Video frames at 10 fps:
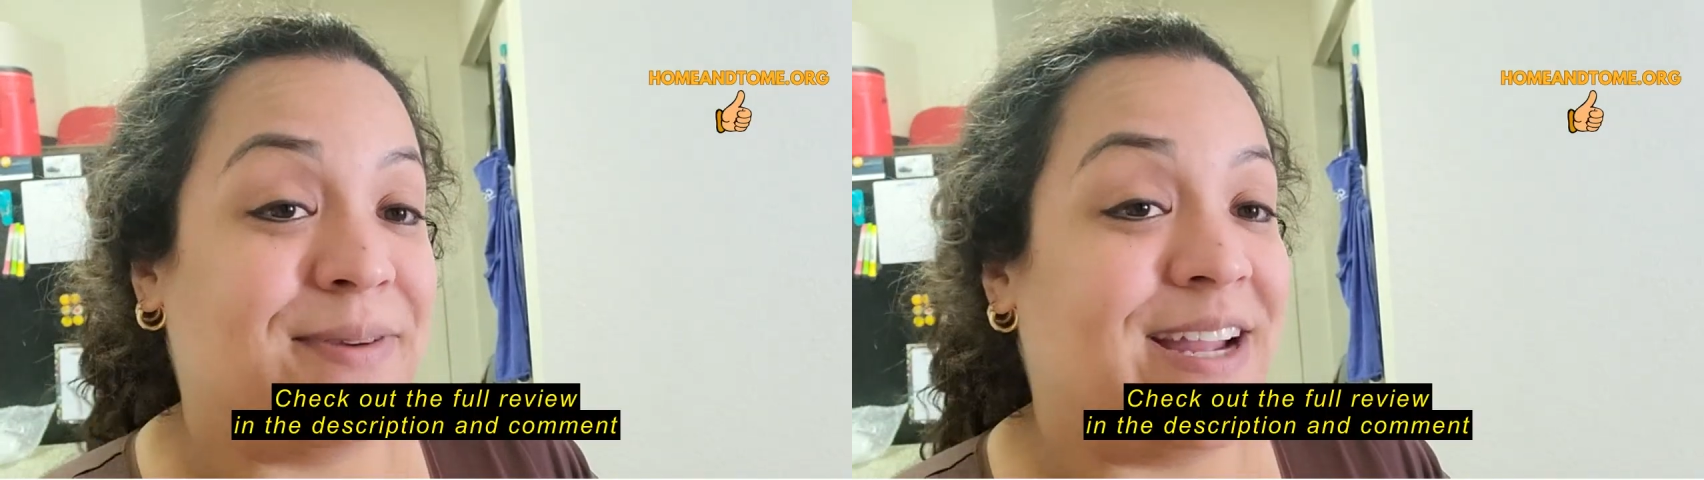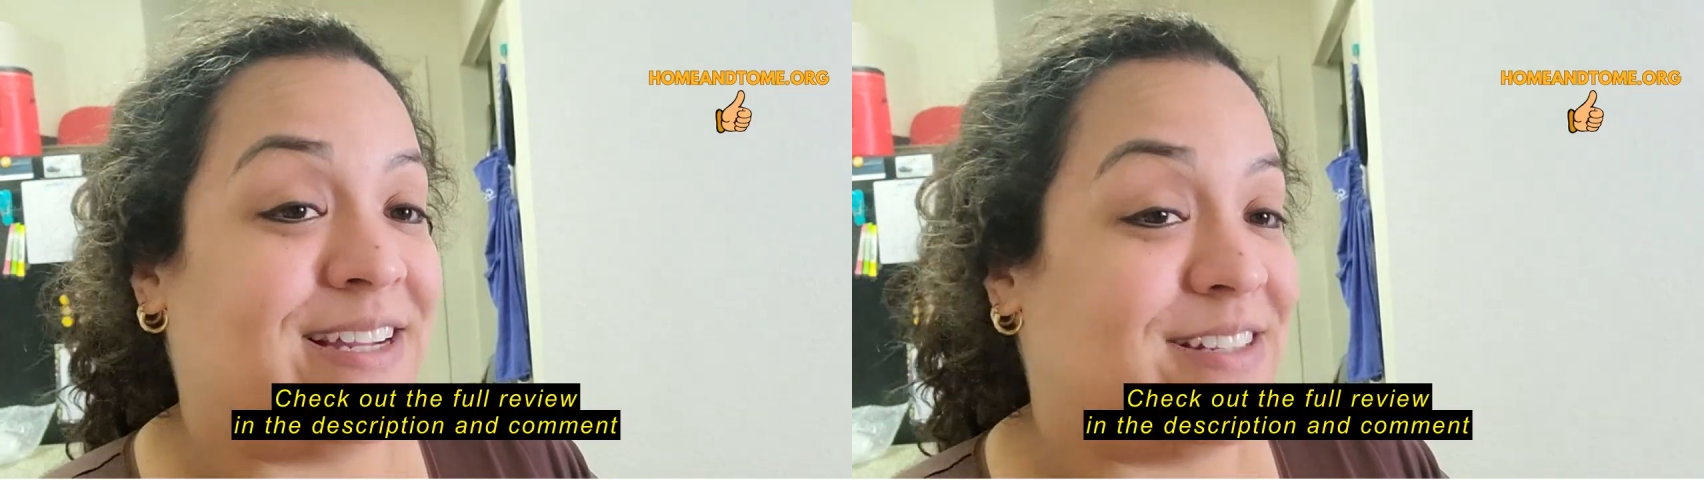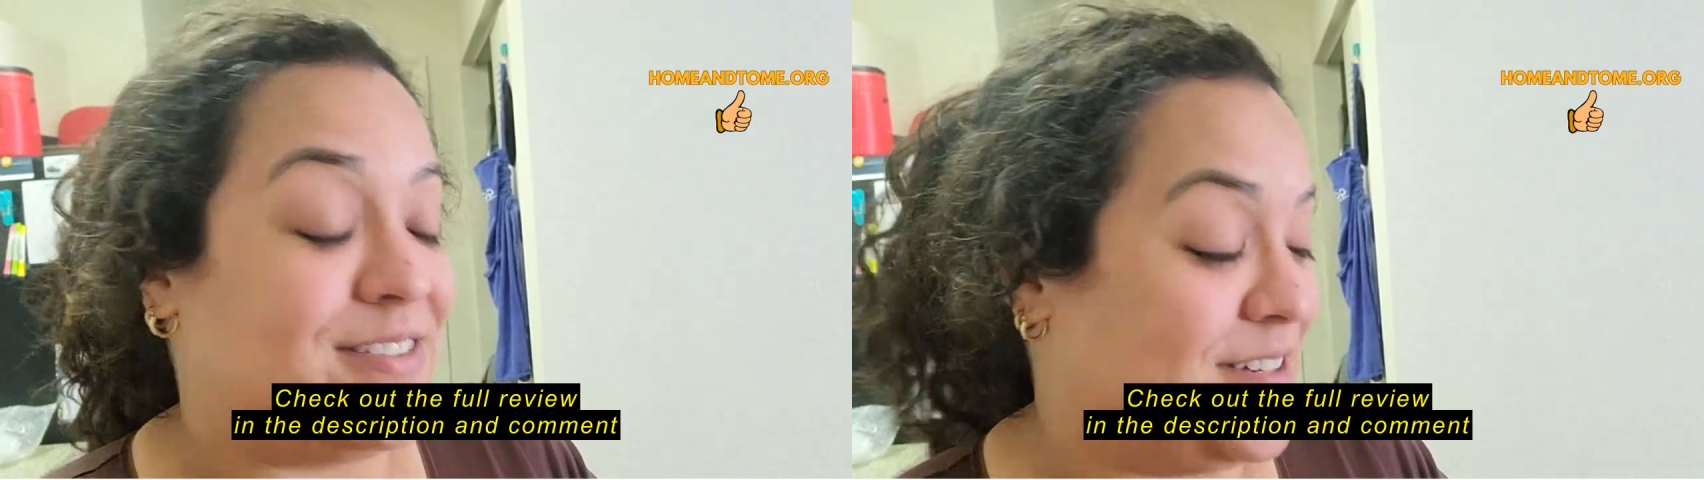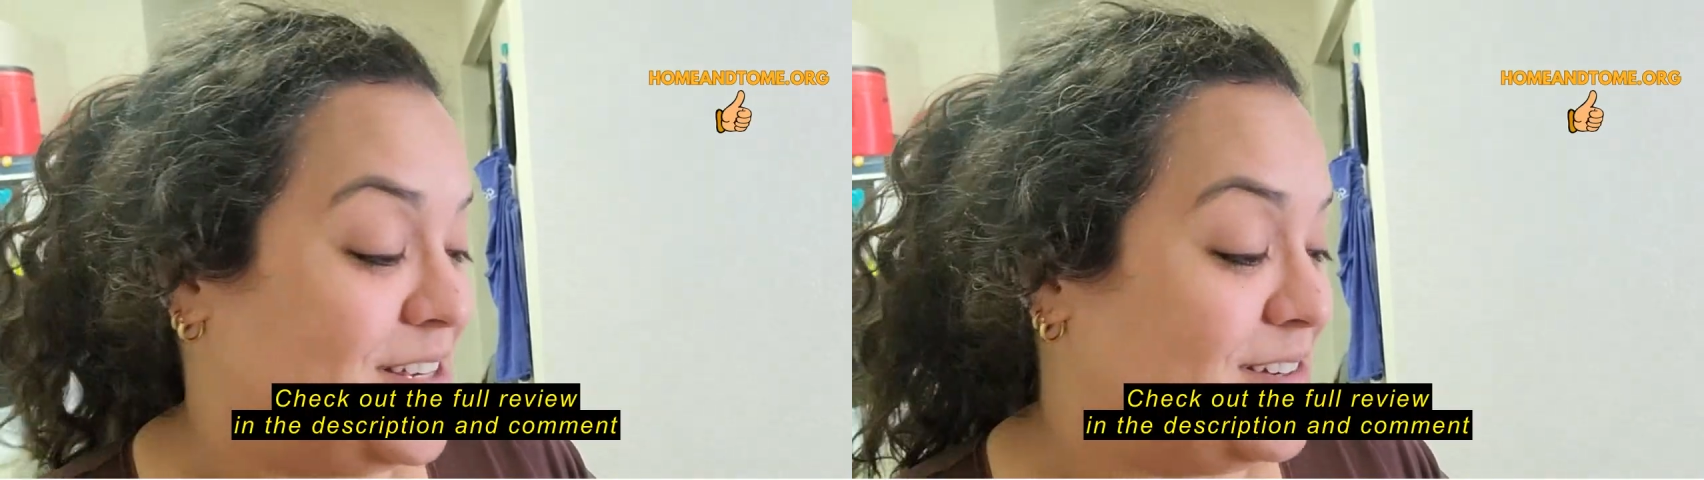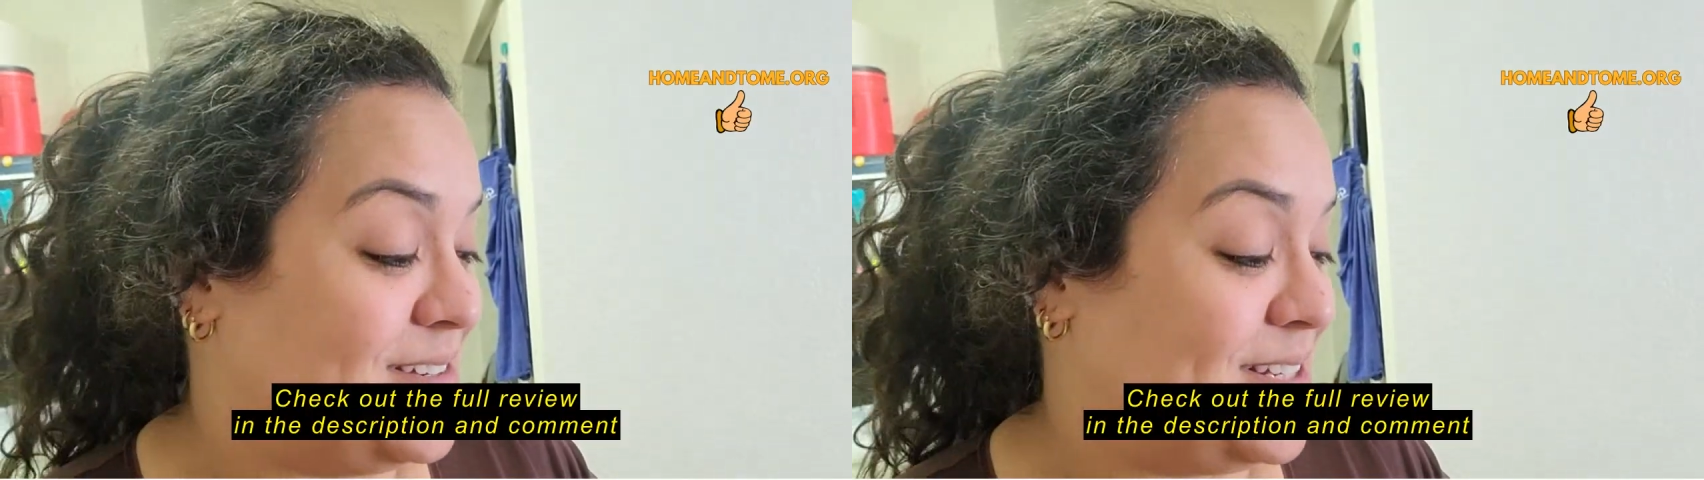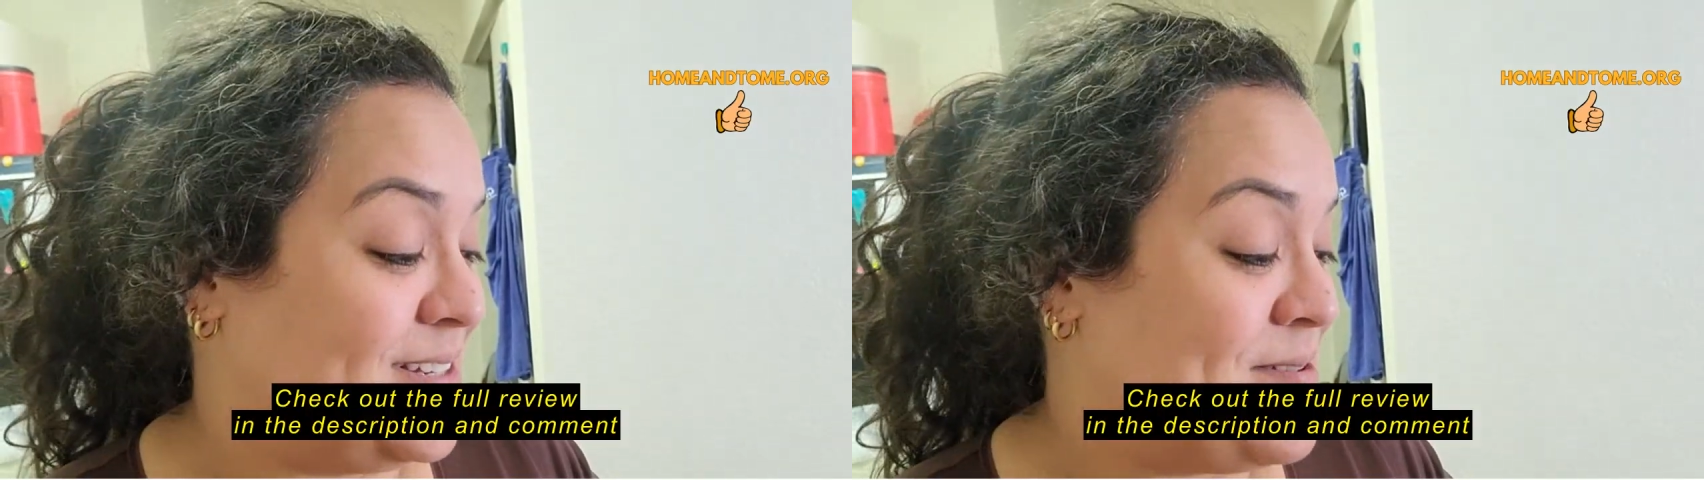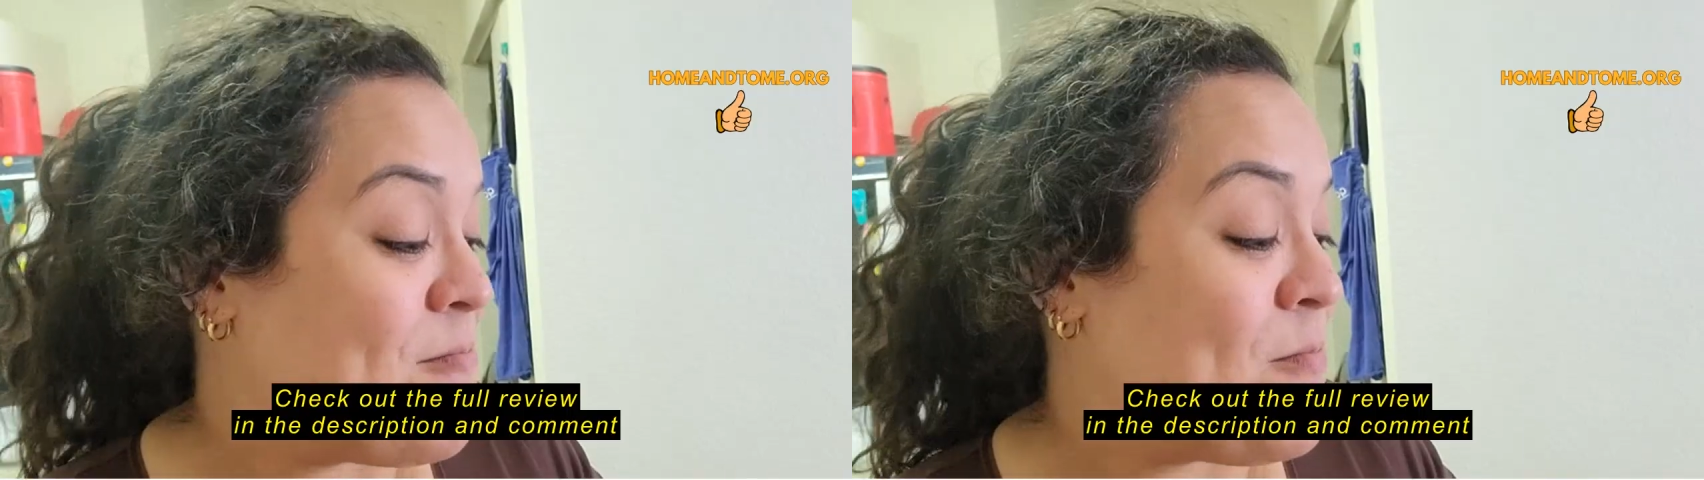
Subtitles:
pans for use